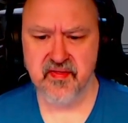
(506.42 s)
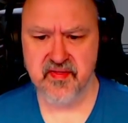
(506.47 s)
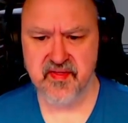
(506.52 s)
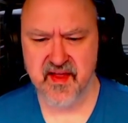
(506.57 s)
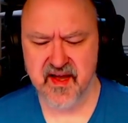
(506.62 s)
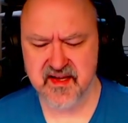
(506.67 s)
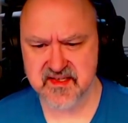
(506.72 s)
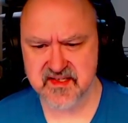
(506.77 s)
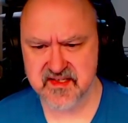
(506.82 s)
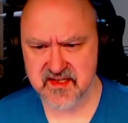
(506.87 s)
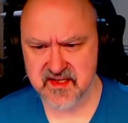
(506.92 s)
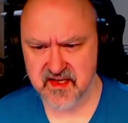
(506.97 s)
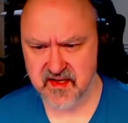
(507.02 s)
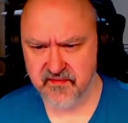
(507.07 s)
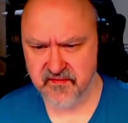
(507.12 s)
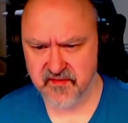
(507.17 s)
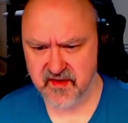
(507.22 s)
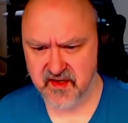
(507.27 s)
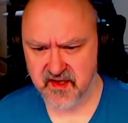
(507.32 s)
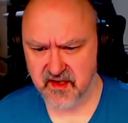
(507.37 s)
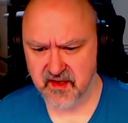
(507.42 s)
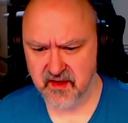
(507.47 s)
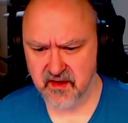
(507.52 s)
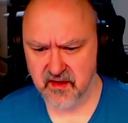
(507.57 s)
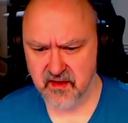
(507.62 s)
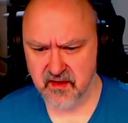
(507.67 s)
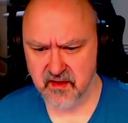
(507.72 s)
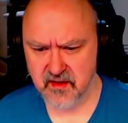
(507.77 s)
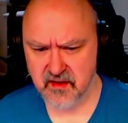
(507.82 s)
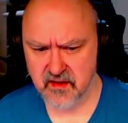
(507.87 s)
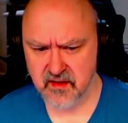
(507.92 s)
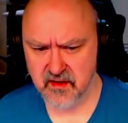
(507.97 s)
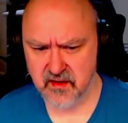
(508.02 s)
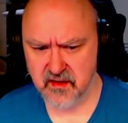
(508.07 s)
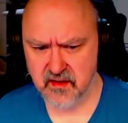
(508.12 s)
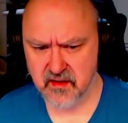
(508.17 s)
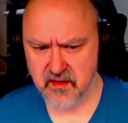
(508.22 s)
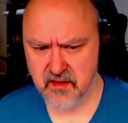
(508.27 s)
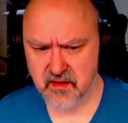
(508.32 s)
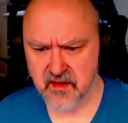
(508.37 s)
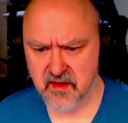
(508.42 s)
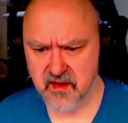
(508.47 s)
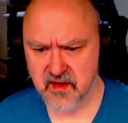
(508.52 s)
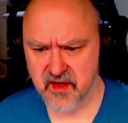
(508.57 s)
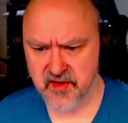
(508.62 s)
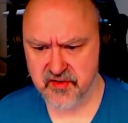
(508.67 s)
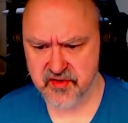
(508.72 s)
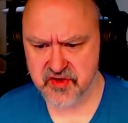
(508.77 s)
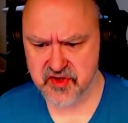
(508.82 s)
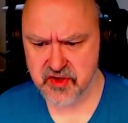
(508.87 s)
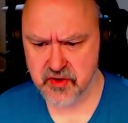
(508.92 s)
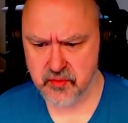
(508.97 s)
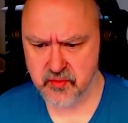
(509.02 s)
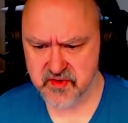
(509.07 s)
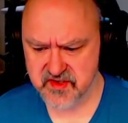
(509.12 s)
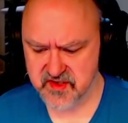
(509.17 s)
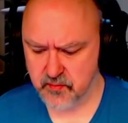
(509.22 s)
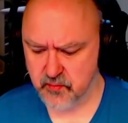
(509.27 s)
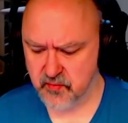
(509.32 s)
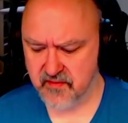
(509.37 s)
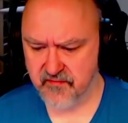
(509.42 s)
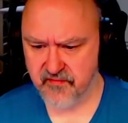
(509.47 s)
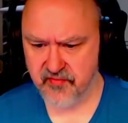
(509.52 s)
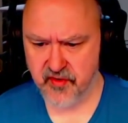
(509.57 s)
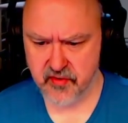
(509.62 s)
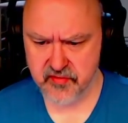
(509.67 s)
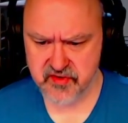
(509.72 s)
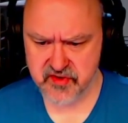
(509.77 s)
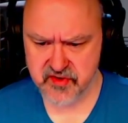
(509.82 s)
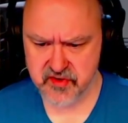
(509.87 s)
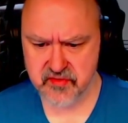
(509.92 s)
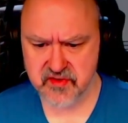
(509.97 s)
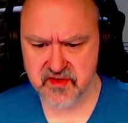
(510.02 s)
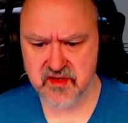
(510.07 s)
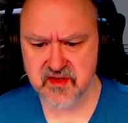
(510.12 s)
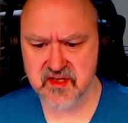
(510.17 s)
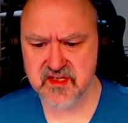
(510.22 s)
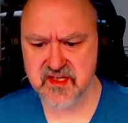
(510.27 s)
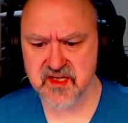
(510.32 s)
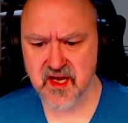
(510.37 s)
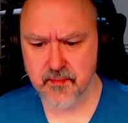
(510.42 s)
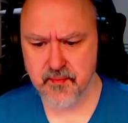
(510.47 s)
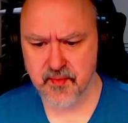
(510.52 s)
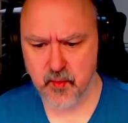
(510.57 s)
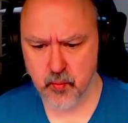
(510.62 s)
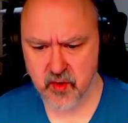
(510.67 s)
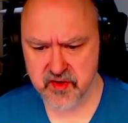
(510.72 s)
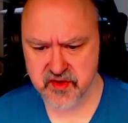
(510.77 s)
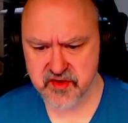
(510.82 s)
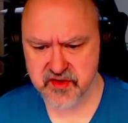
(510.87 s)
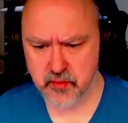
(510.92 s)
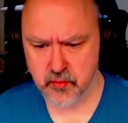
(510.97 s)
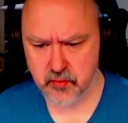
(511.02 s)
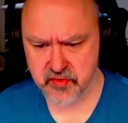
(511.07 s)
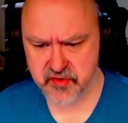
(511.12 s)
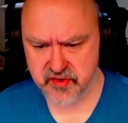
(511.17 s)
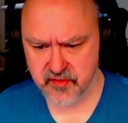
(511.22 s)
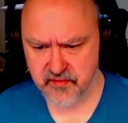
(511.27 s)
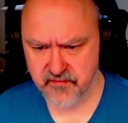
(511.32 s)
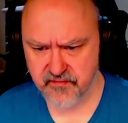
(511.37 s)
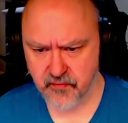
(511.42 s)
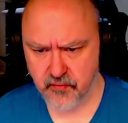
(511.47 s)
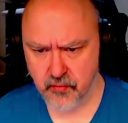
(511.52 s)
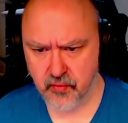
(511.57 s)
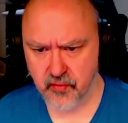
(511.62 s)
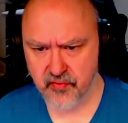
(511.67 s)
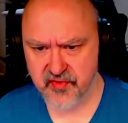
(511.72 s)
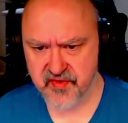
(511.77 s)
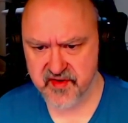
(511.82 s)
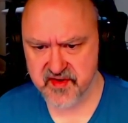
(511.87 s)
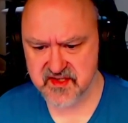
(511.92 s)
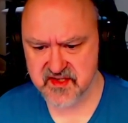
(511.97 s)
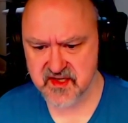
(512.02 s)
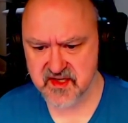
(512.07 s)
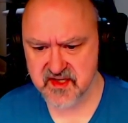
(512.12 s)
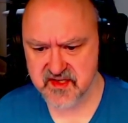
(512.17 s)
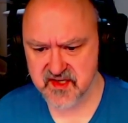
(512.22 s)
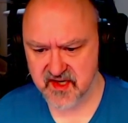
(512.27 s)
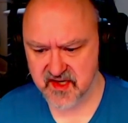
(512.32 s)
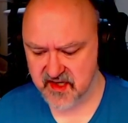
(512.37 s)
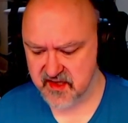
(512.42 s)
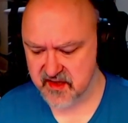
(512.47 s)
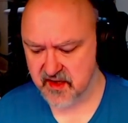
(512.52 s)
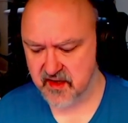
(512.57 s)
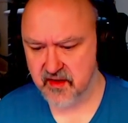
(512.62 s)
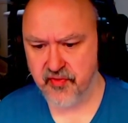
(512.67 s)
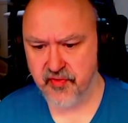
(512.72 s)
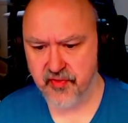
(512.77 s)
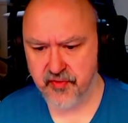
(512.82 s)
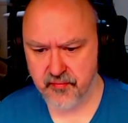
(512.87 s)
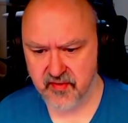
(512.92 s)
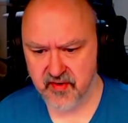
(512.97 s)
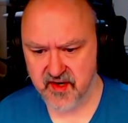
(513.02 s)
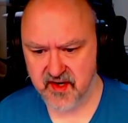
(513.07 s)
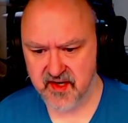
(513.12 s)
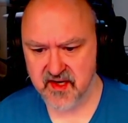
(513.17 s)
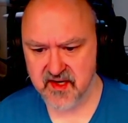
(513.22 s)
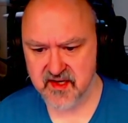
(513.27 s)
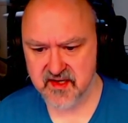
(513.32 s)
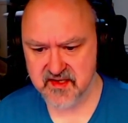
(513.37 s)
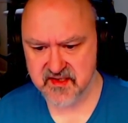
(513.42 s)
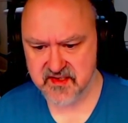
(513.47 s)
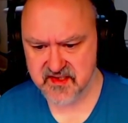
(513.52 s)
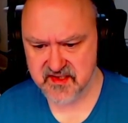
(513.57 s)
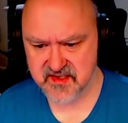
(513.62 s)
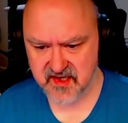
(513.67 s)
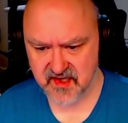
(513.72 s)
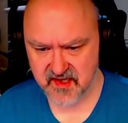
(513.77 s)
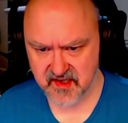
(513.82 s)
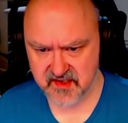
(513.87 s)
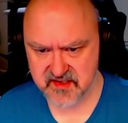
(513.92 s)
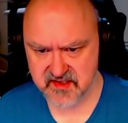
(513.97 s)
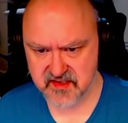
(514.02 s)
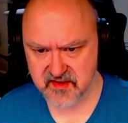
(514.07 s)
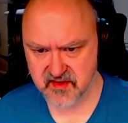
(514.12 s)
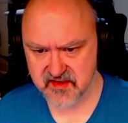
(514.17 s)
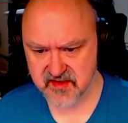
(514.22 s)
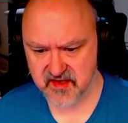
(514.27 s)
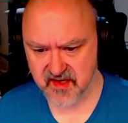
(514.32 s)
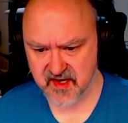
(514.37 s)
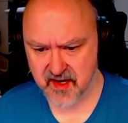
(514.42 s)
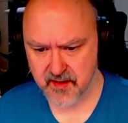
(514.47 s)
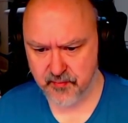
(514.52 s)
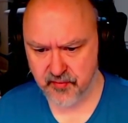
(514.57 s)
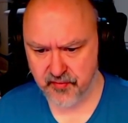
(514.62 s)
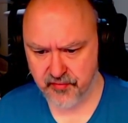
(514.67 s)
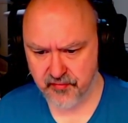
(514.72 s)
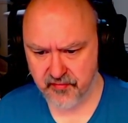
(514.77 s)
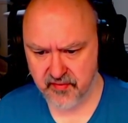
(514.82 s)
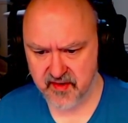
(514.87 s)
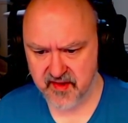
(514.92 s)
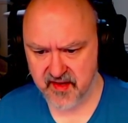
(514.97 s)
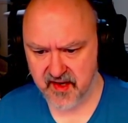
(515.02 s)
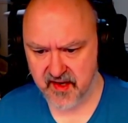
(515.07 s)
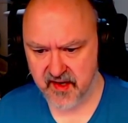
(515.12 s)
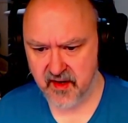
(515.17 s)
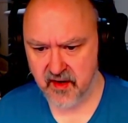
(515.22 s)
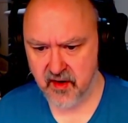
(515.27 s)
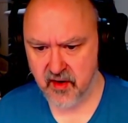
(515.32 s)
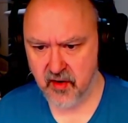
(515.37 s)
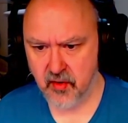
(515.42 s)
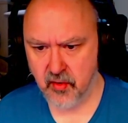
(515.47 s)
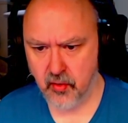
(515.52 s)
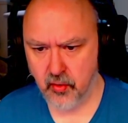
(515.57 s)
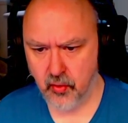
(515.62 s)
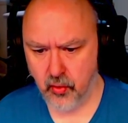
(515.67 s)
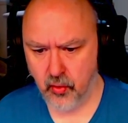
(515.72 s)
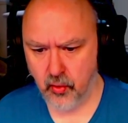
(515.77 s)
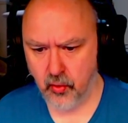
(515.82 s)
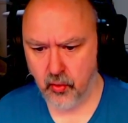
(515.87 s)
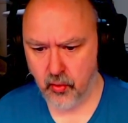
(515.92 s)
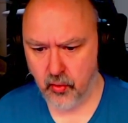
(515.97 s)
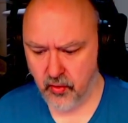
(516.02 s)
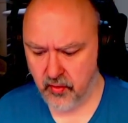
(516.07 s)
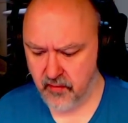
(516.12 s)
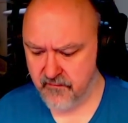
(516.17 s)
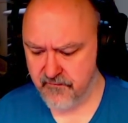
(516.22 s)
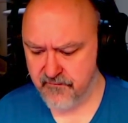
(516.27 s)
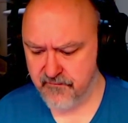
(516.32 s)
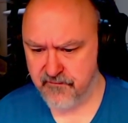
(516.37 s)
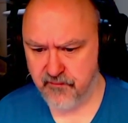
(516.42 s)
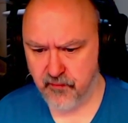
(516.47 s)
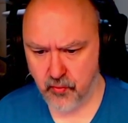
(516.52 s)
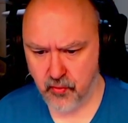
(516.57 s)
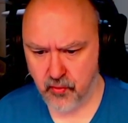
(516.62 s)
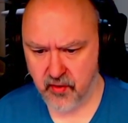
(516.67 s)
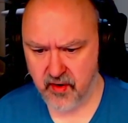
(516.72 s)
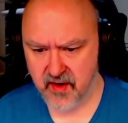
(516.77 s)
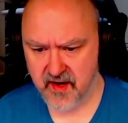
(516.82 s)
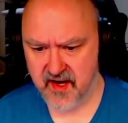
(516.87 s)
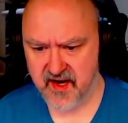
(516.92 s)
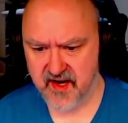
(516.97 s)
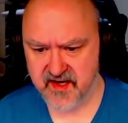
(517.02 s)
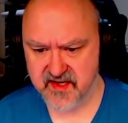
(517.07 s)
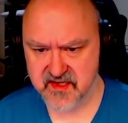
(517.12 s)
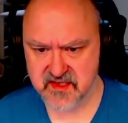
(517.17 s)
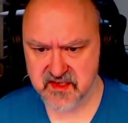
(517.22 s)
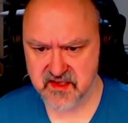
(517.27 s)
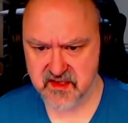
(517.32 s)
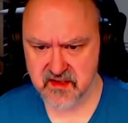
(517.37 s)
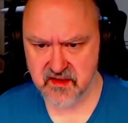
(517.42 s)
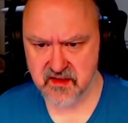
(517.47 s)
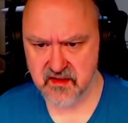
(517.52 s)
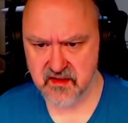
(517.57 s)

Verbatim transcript: That's nifty. And 2 is in one of those two. So this can't be 1, 2, or 2, 4. This is either 3, 6, because I can't put 3 there, or 4, 8,